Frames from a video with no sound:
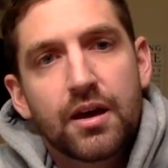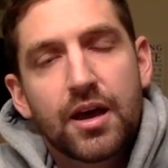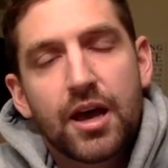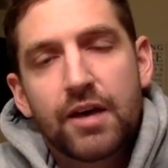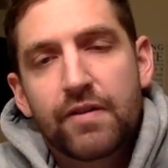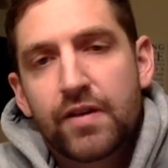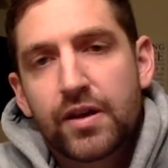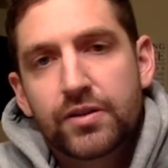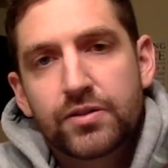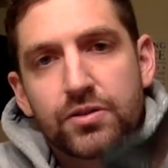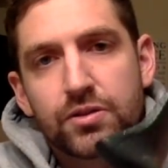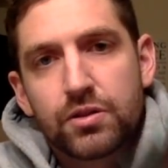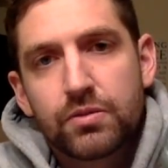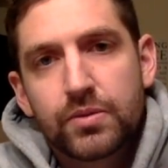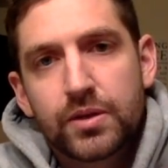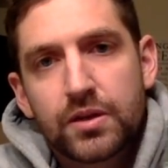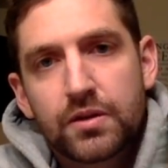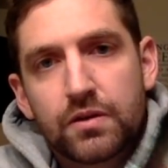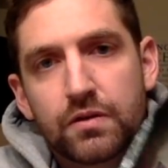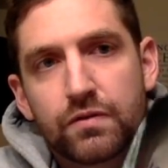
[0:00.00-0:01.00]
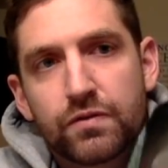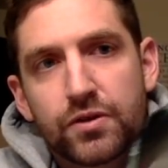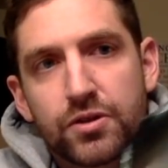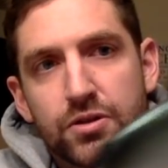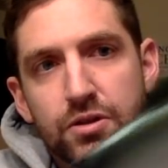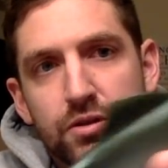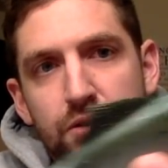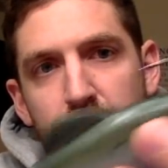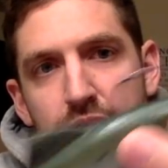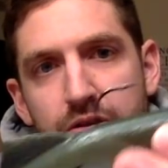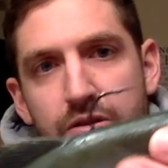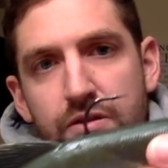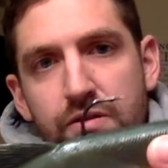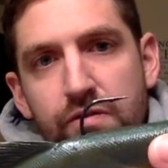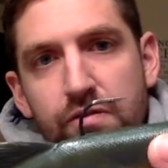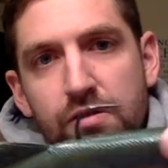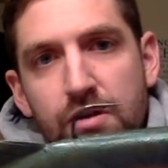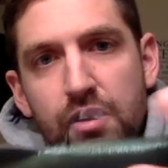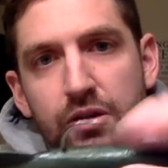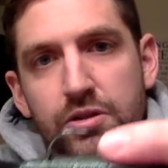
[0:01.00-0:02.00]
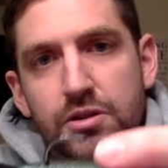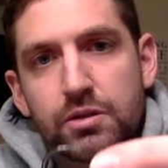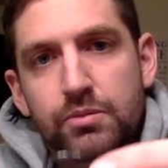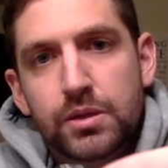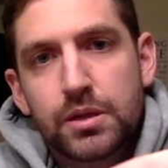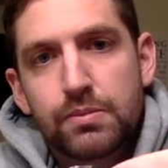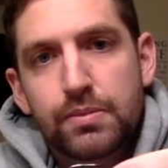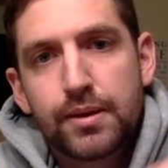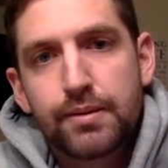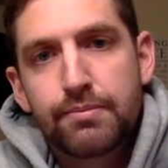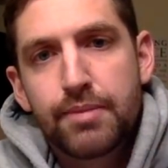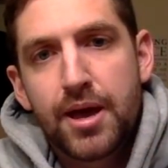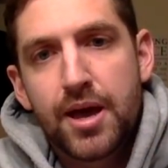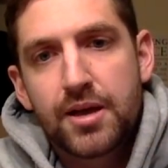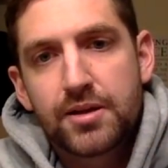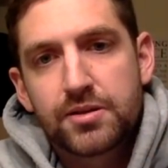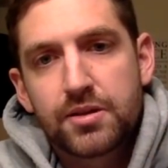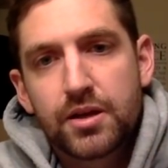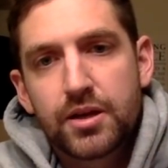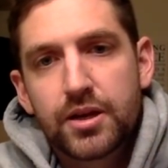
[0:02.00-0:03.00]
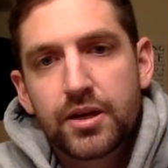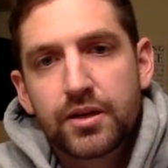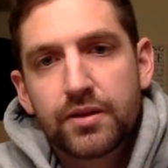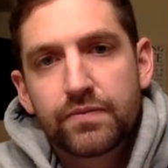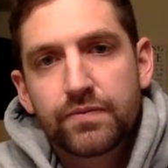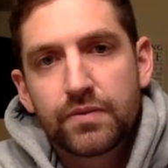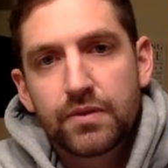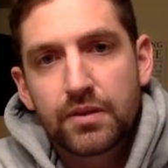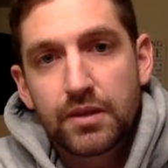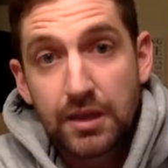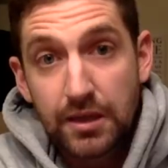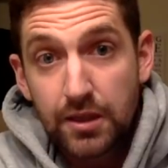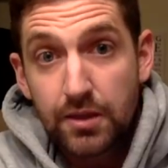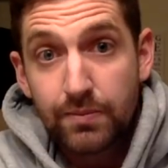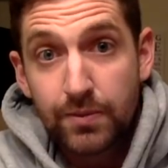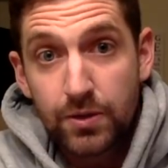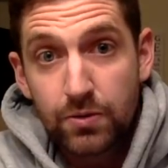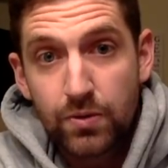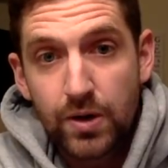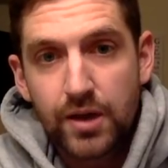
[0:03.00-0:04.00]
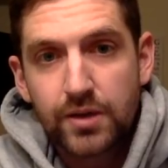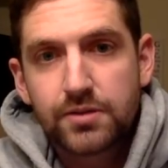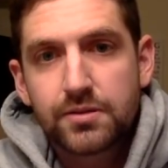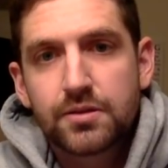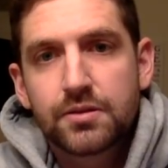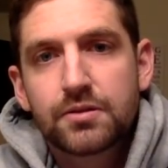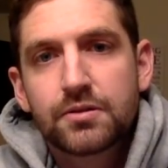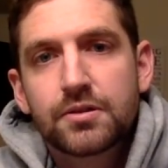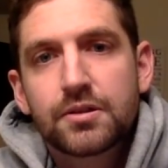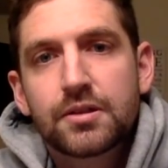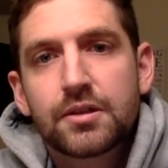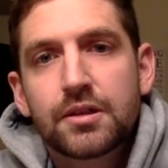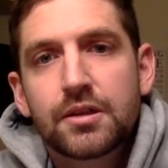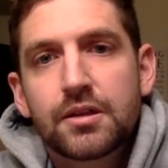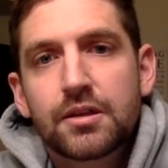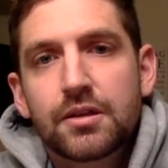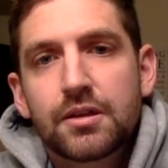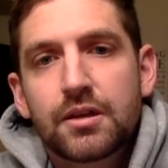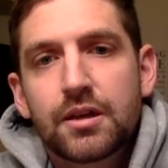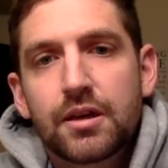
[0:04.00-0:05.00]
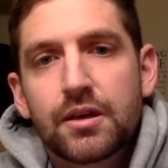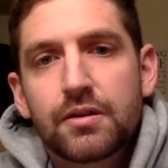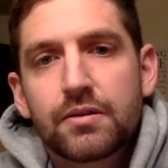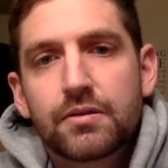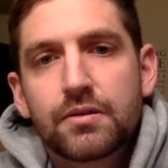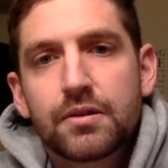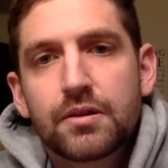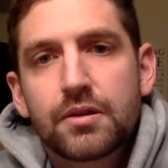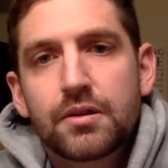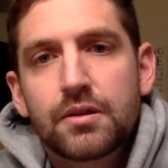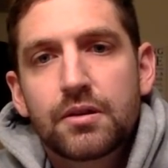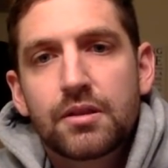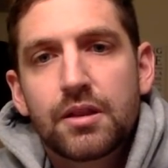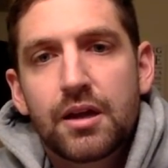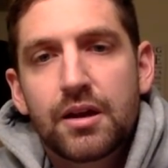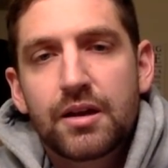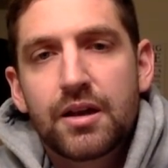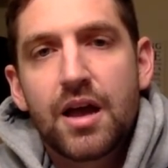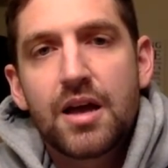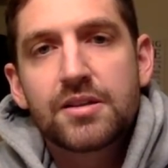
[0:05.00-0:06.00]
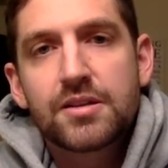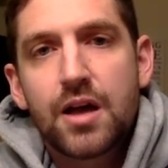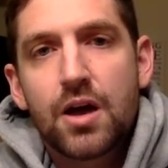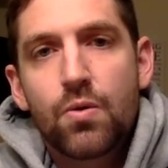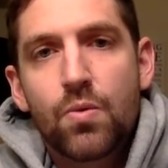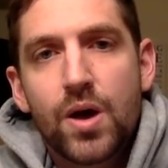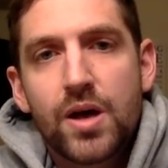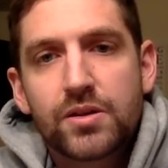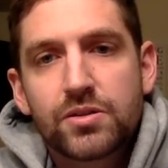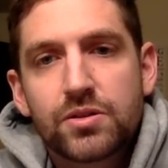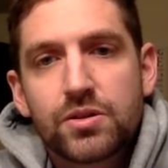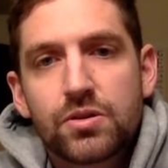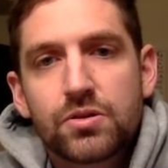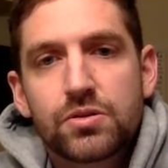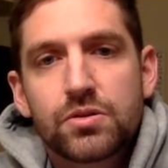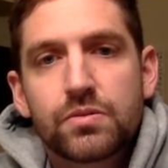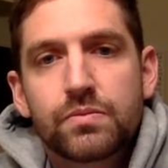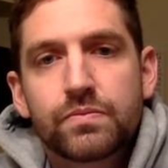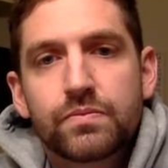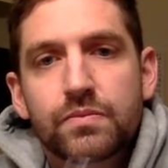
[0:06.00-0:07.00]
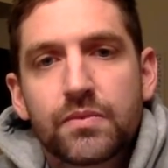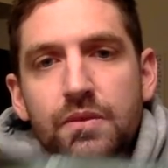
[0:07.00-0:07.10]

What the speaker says: I've had so many good fish on this. Caught so many big bass on it in the Midwest. Okay, a lot of guys out west use them.